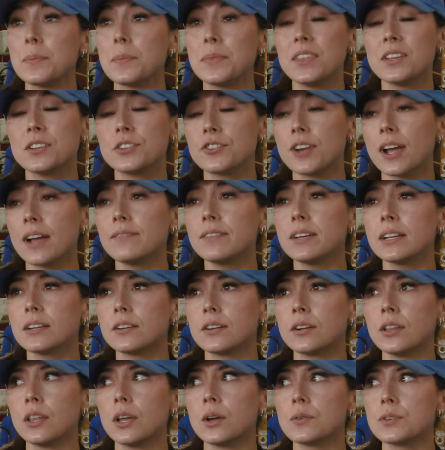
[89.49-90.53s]
The traffic
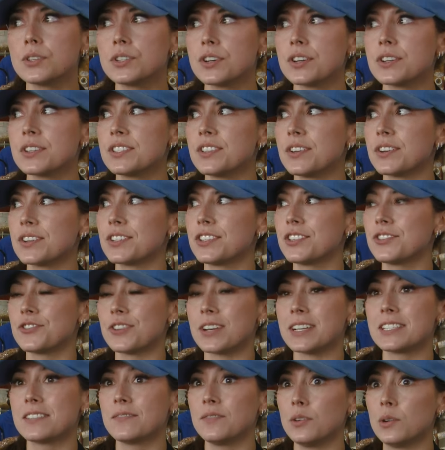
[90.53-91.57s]
closures are
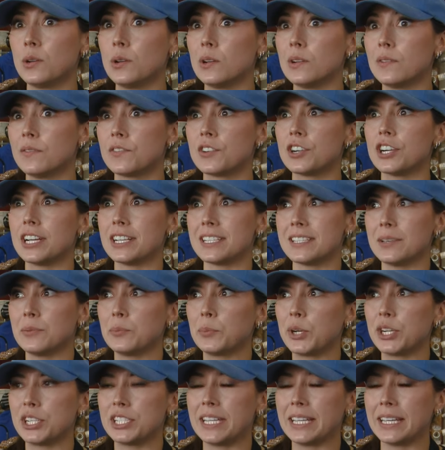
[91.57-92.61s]
stressful for us in
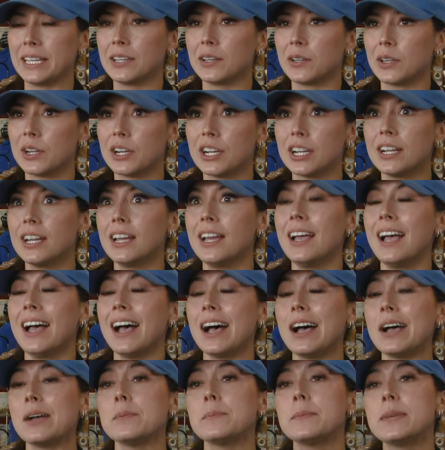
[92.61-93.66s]
particular
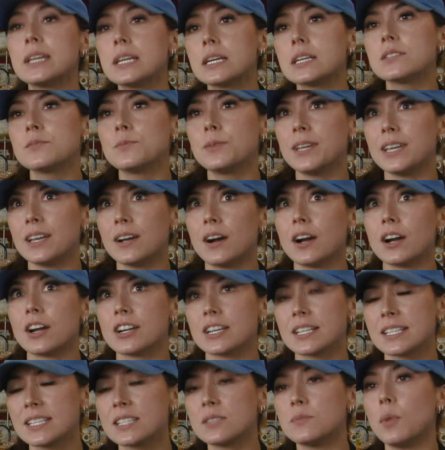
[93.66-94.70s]
uh, because we are
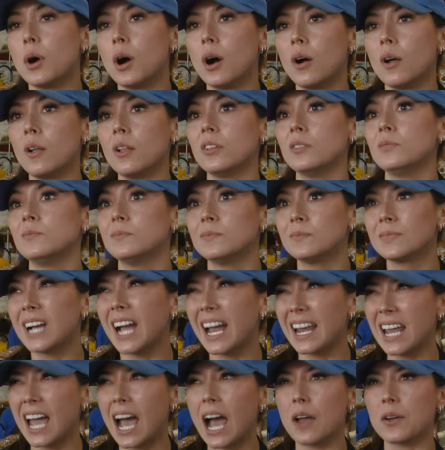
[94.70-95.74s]
a small,
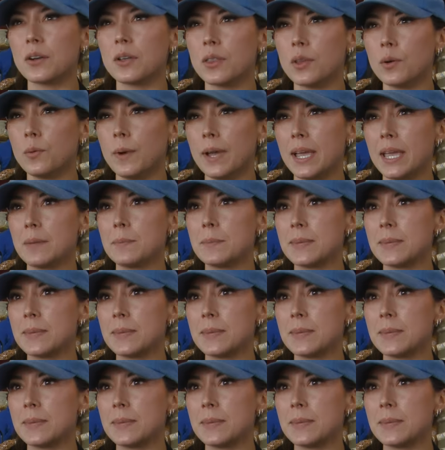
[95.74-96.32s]
kind of out of the way